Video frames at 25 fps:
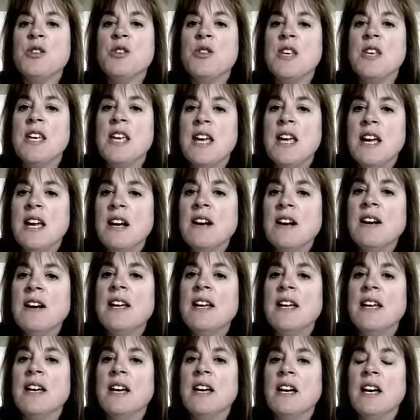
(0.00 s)
So the
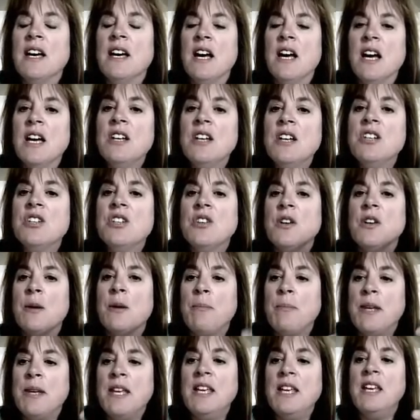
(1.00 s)
area under a
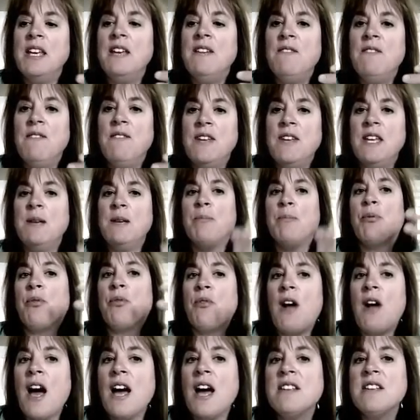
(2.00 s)
PV
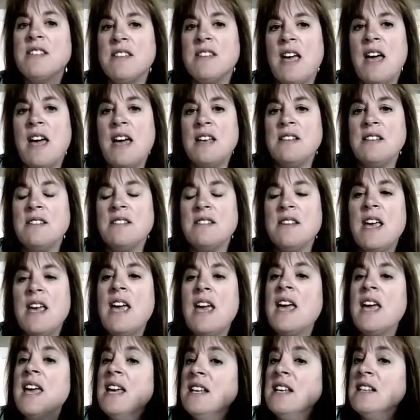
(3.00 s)
process
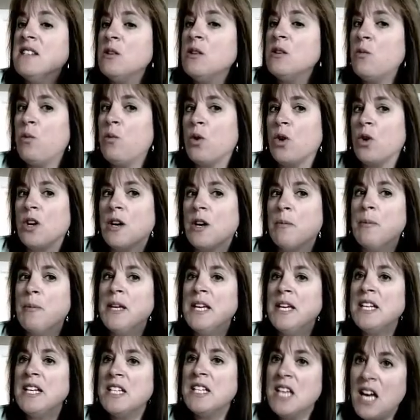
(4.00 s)
is the work
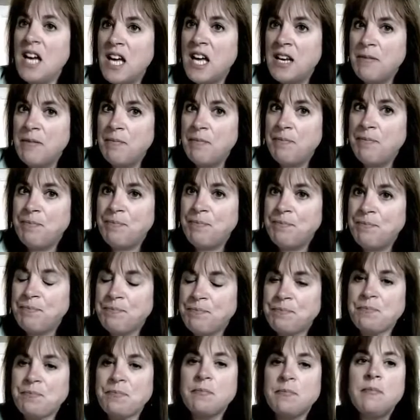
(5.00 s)
being done.
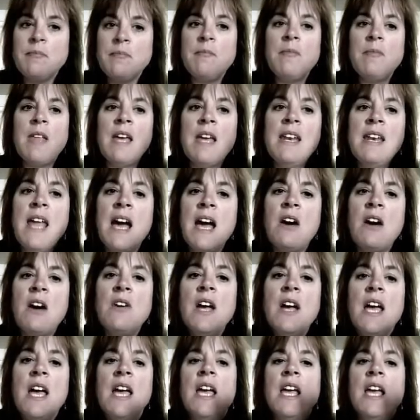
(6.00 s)

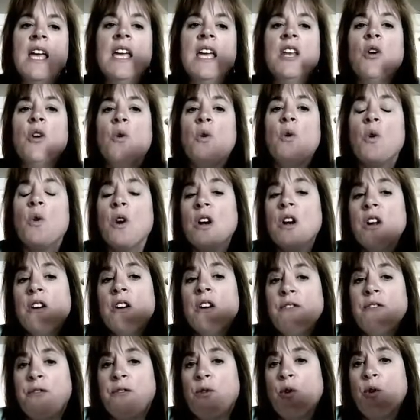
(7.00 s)
Now, in order
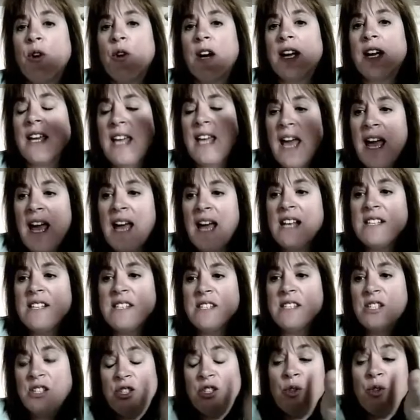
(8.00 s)
for a
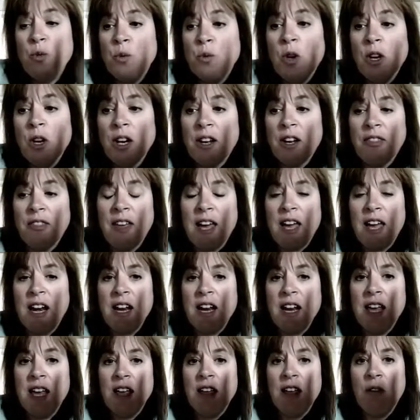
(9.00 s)
gas to do work
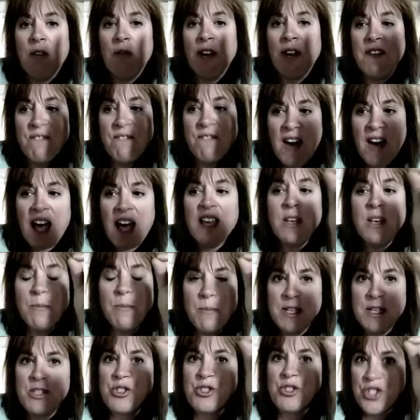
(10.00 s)
then, right, volume
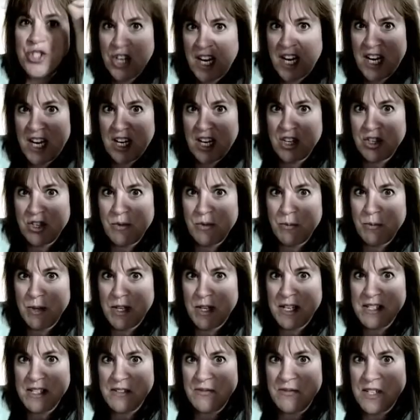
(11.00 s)
must change
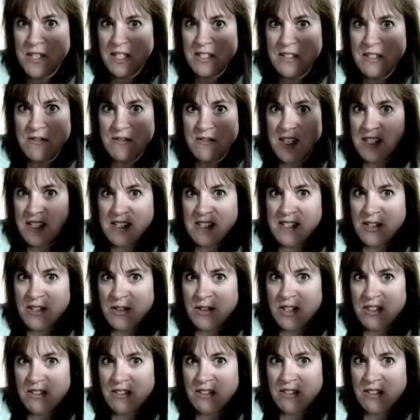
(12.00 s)
because if delta V is
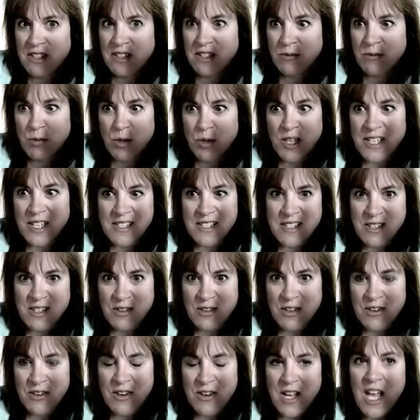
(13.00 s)
0, then work is
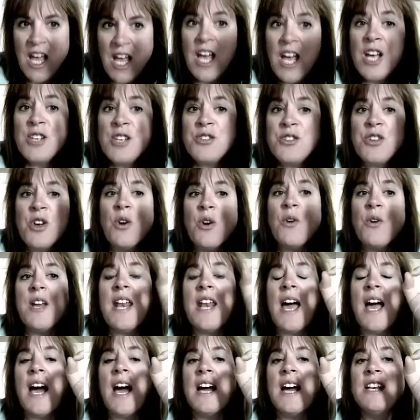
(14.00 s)
0. So
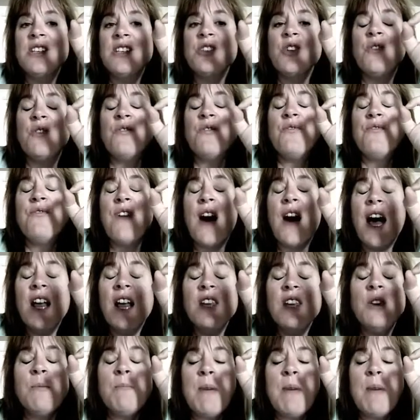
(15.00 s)
an
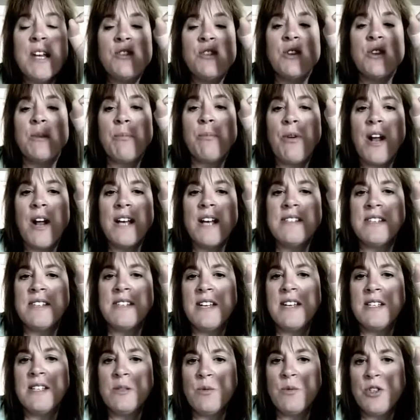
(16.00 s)
isovolumetric
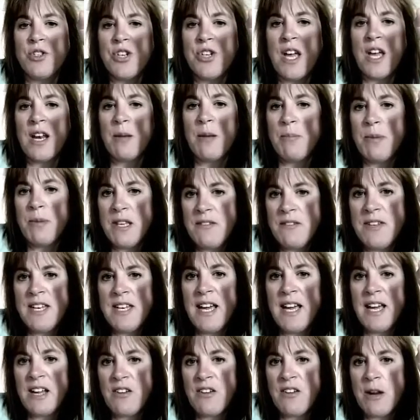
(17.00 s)
process, which on a PV
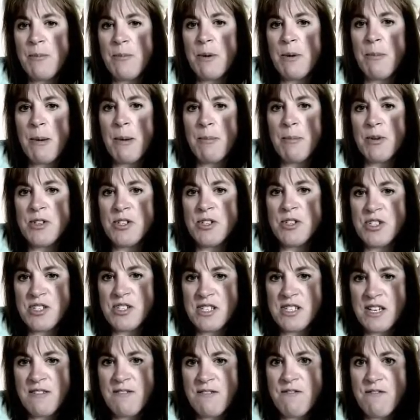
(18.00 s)
diagram, remember, is
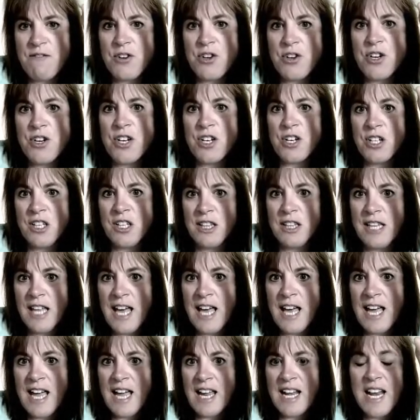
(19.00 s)
just a vertical
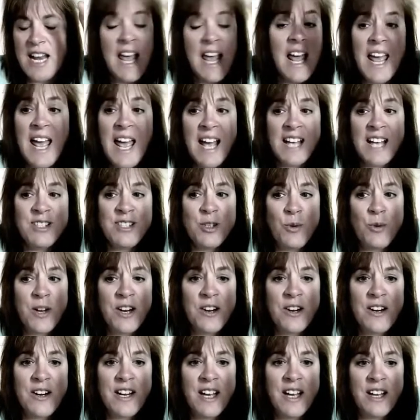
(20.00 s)
line, has no
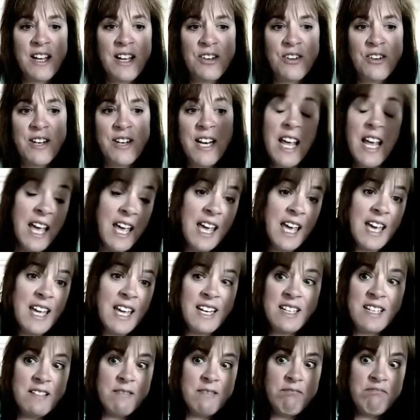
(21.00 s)
area under it,
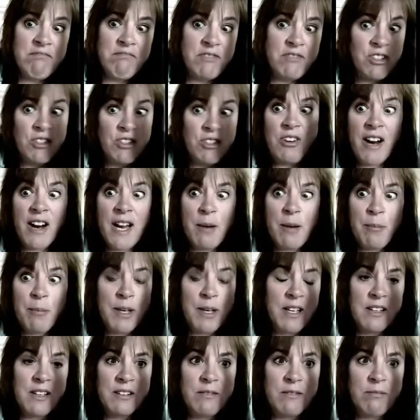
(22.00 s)
and it's great
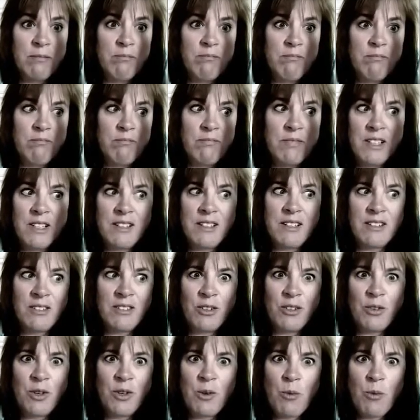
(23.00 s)
because it
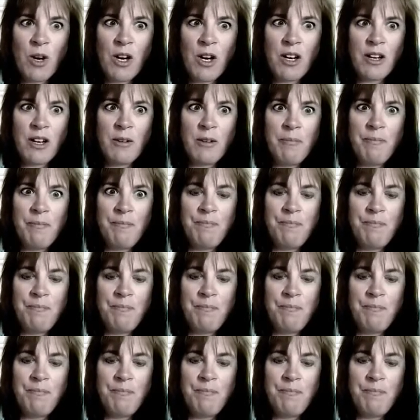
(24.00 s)
doesn't do any work.